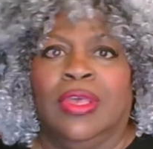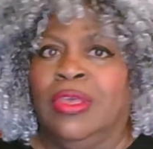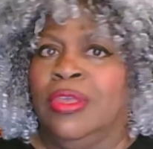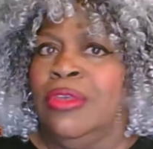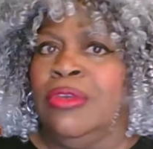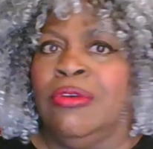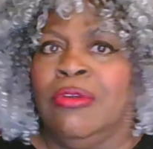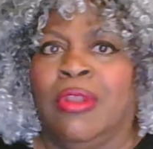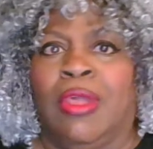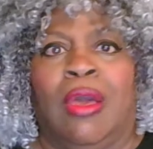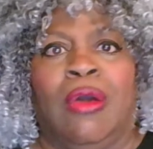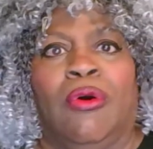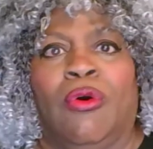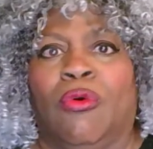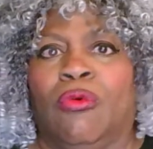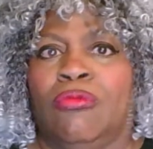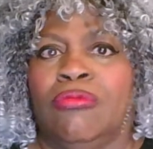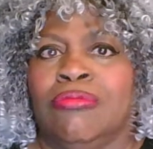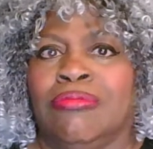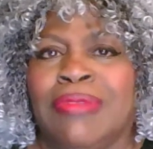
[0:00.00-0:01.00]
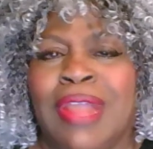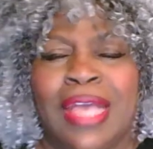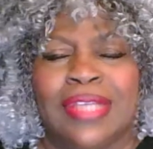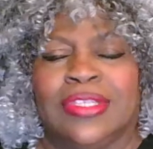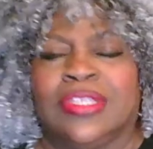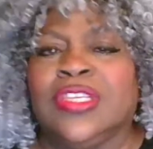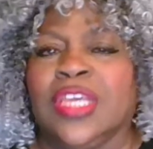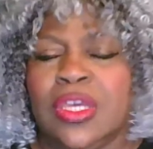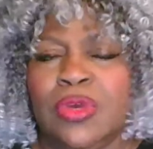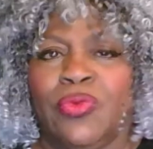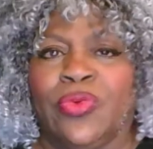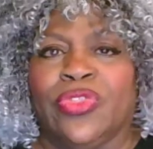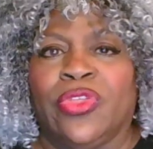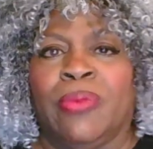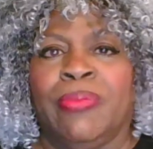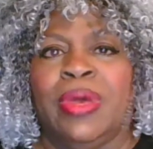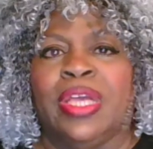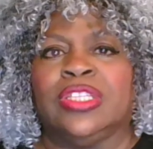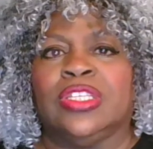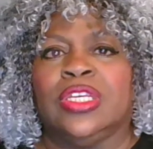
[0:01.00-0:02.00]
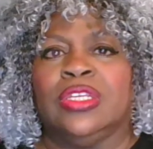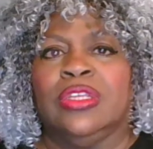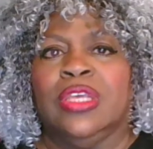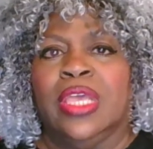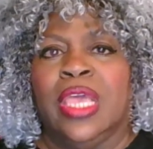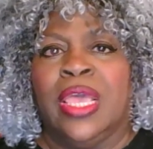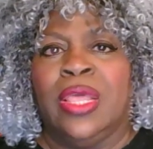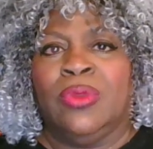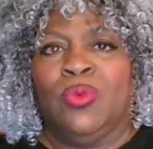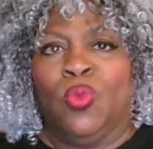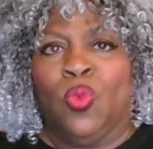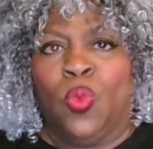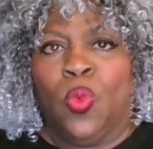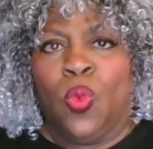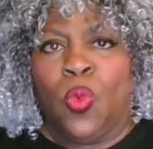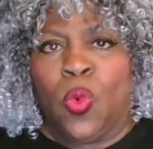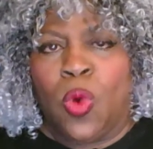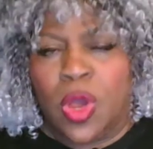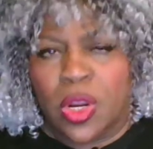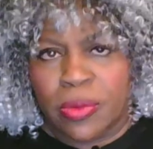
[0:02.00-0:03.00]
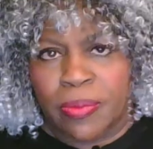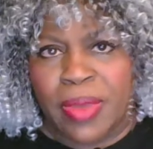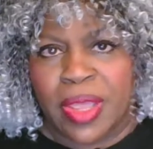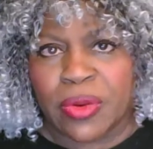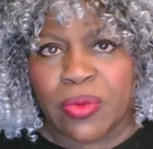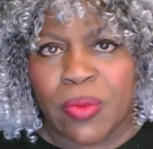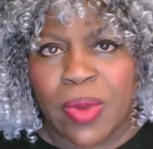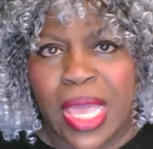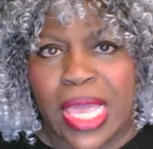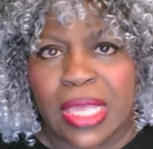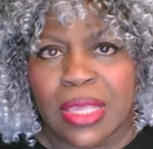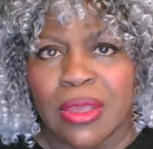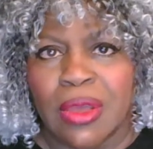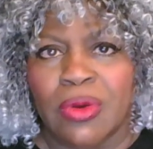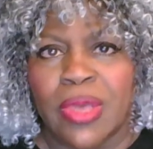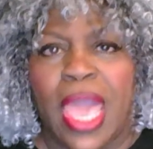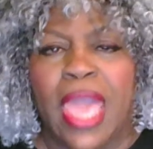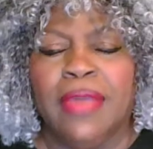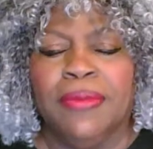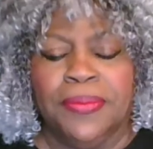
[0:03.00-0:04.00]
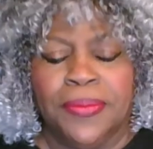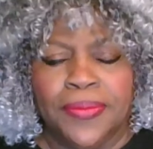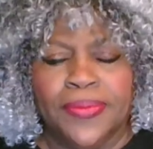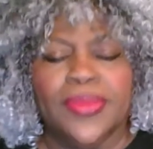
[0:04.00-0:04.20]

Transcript: not sticking with their budget and want a better way, okay?